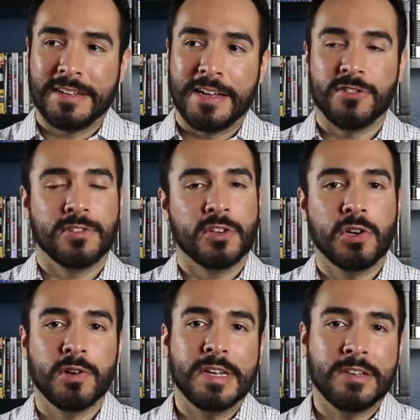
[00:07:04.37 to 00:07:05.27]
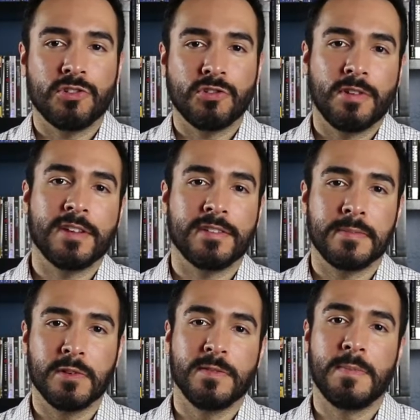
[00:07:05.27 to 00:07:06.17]
I just couldn't trust
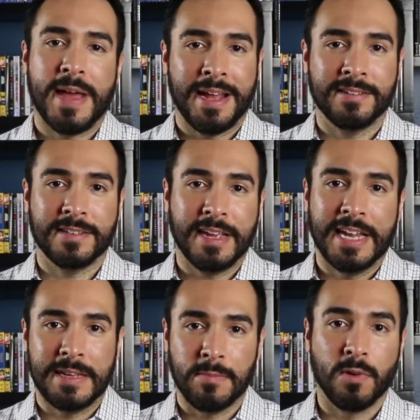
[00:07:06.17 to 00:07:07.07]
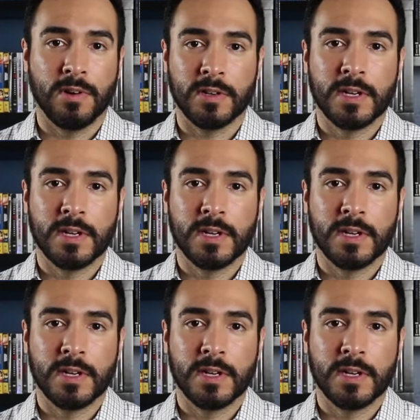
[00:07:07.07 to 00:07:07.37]
MoviePass anymore.